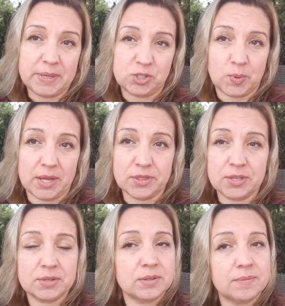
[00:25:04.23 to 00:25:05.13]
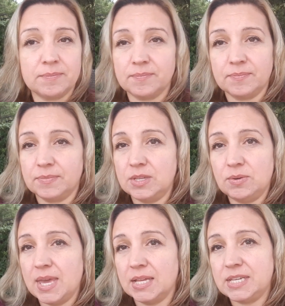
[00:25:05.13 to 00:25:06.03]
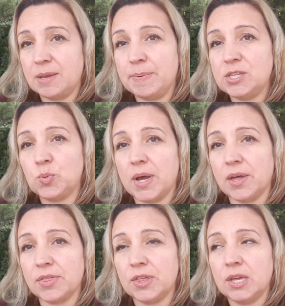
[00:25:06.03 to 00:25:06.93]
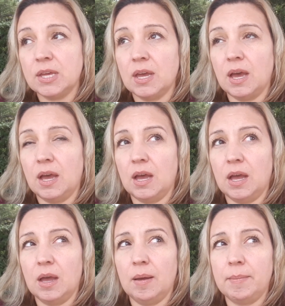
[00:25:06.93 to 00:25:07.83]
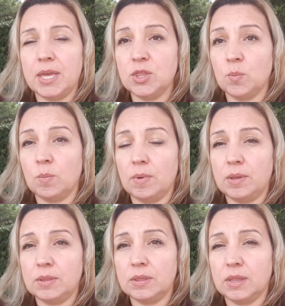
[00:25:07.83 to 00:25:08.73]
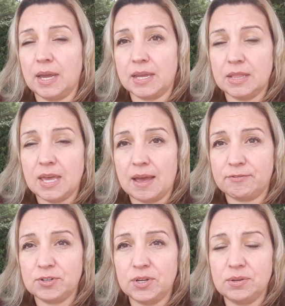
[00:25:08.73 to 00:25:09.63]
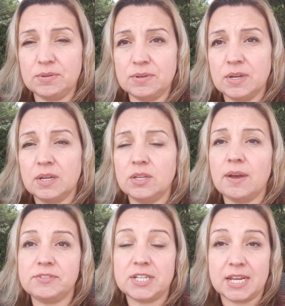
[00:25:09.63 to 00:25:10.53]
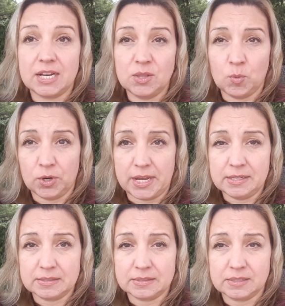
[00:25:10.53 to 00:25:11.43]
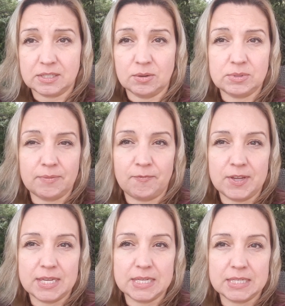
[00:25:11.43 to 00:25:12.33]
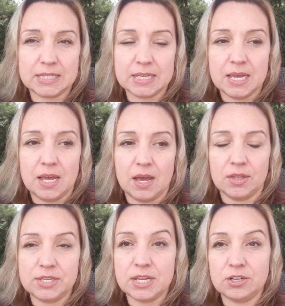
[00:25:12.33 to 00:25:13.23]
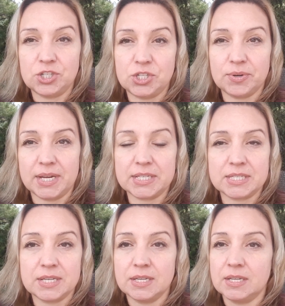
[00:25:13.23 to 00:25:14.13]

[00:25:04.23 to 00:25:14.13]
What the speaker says: B12. You can't take B12 in the afternoon. You have to take it in the morning. So Zip Fizz, all these energy drinks.